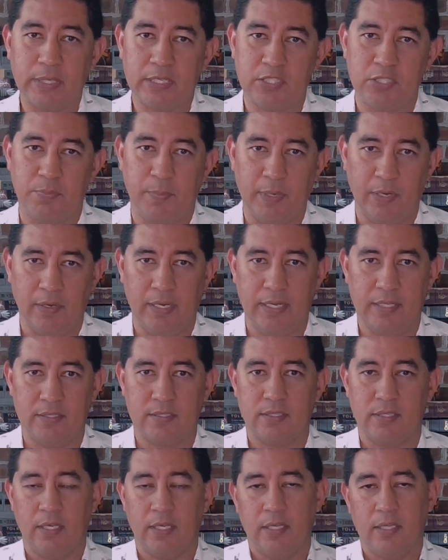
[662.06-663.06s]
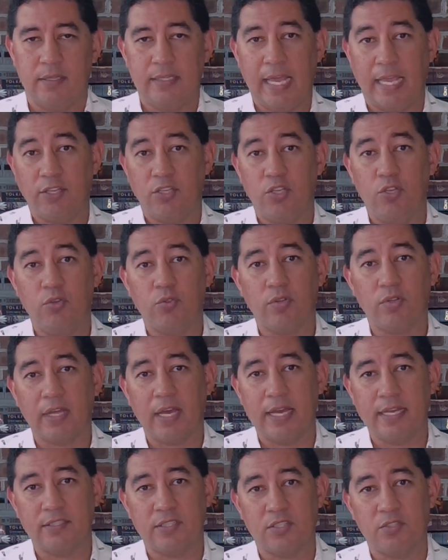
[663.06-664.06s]
experience that
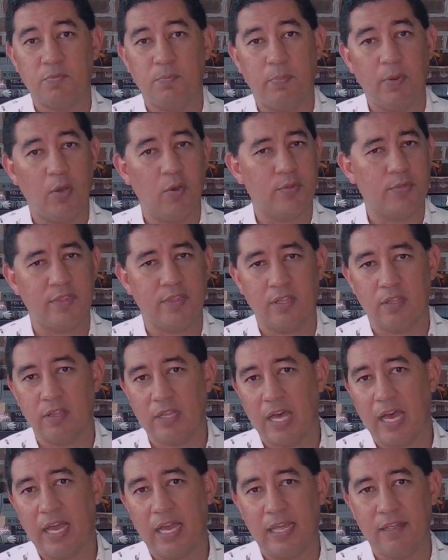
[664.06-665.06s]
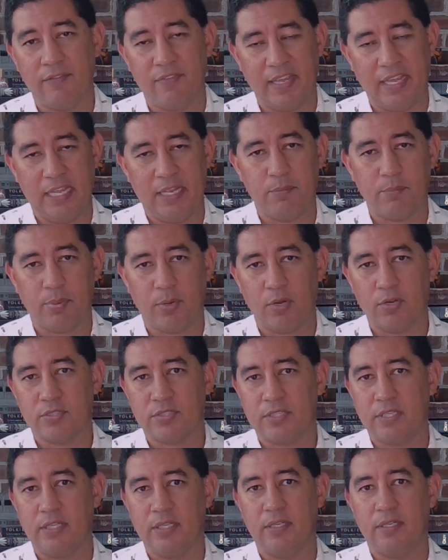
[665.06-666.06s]
utilizes both the live
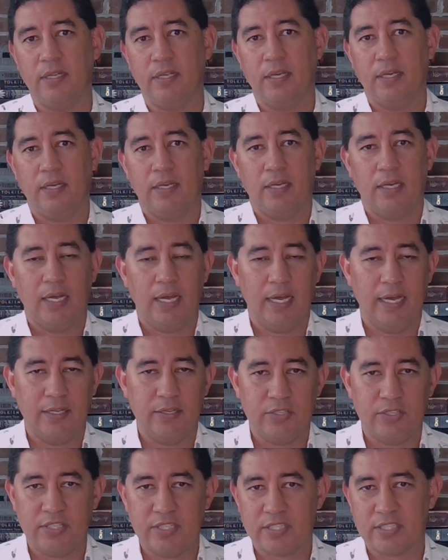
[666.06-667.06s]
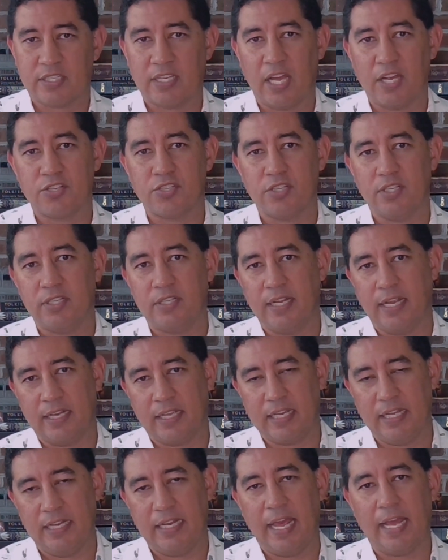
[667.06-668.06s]
in-person discussion
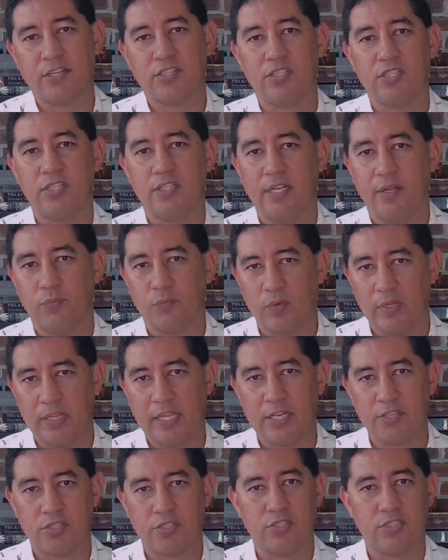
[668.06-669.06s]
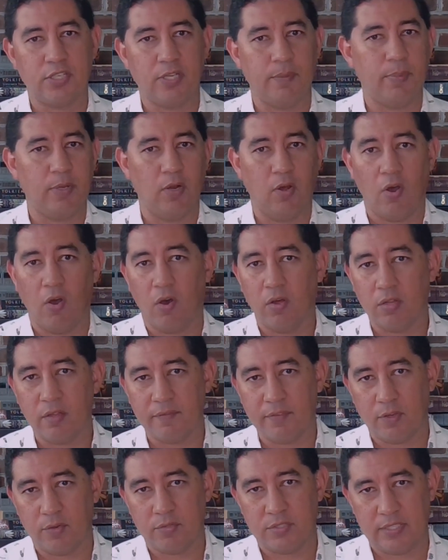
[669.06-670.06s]
and connection and relationship and all of
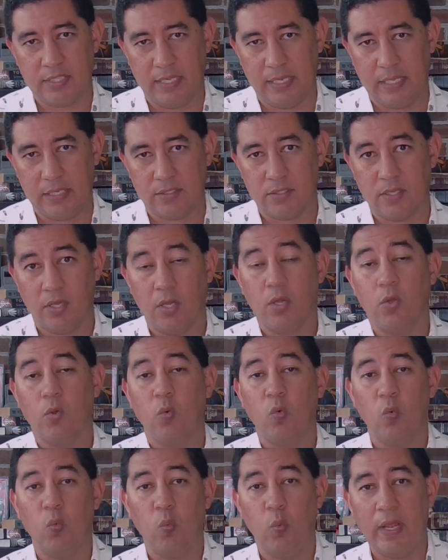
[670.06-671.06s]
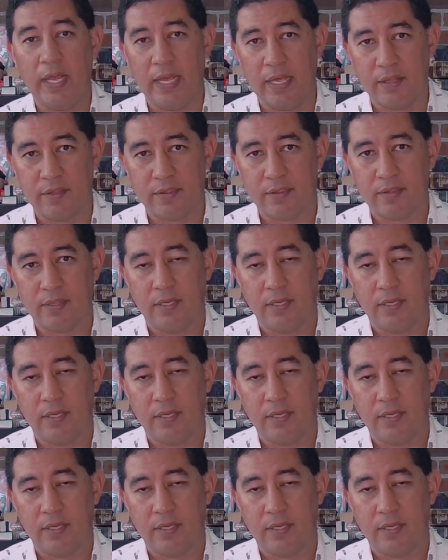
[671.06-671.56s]
those things with